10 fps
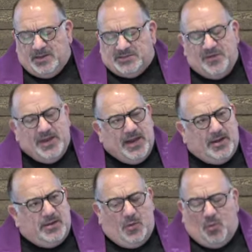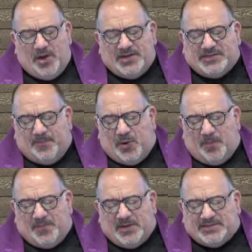So then, what is the
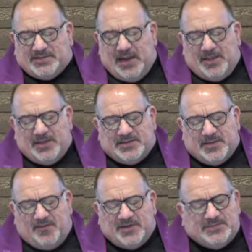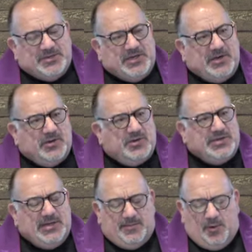purpose of this particular
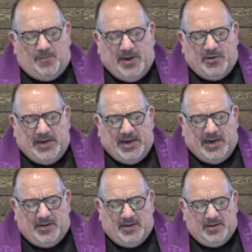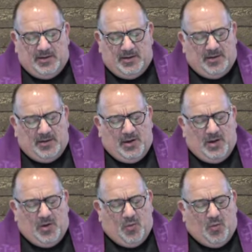team? Or better yet,
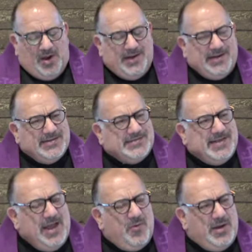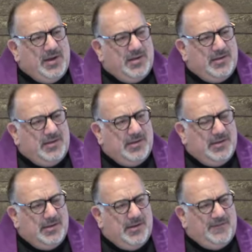what is that will
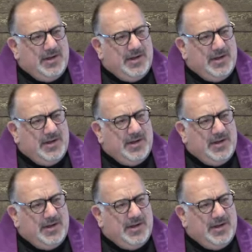of